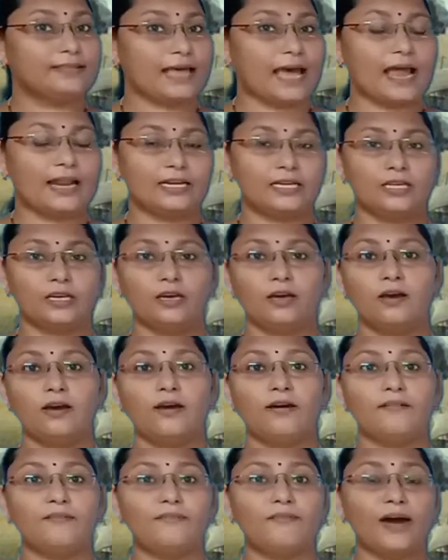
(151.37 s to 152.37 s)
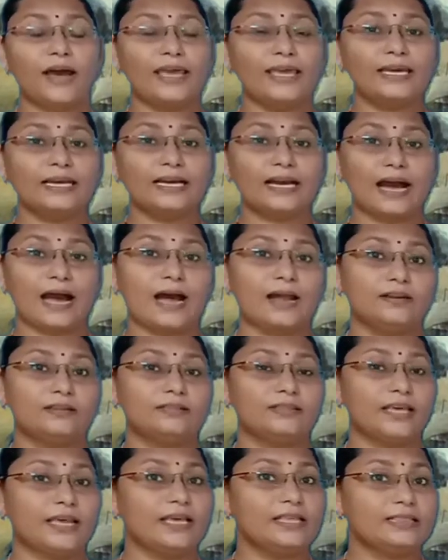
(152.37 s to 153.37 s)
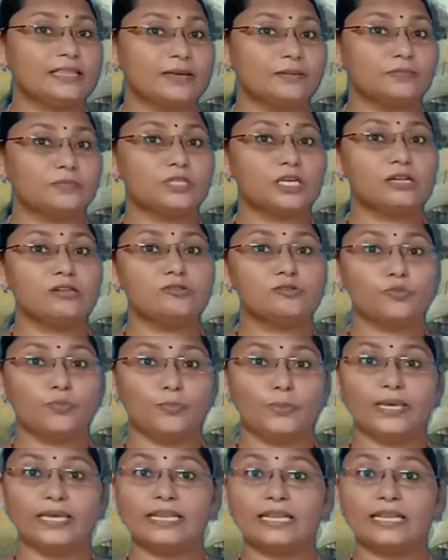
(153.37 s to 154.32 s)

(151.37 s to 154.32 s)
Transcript: that why can't they themselves be